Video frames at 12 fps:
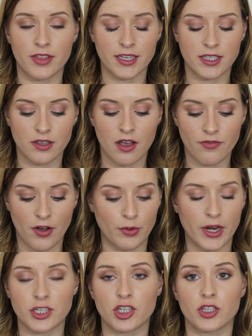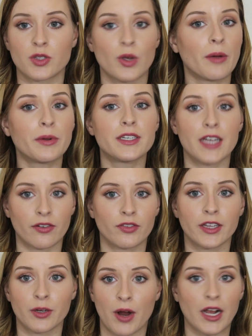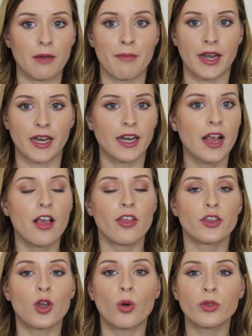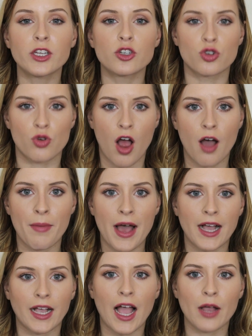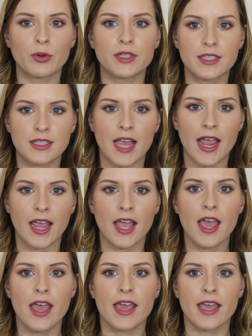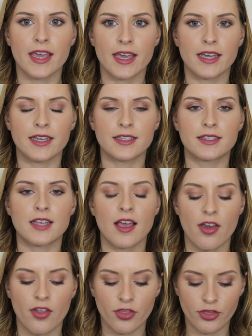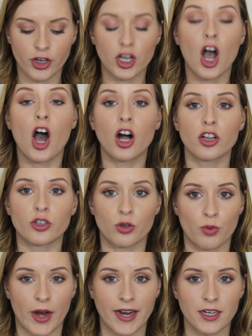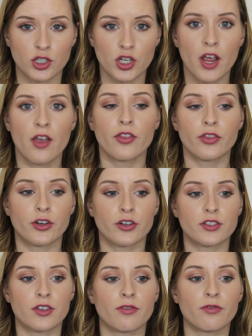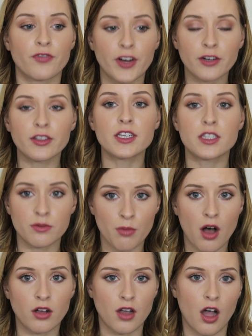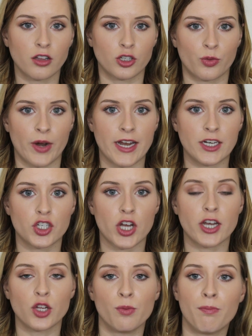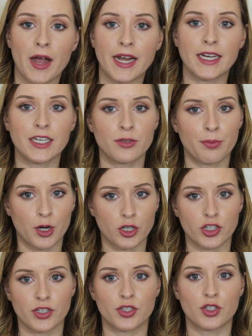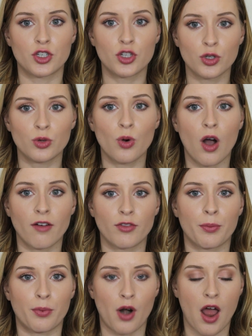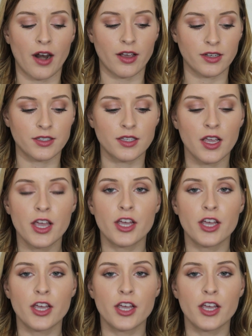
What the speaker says: this foundation. So I would definitely recommend it. The only drawback I would say is the color range. There's a fairly small color range and you might need to purchase 2 of the products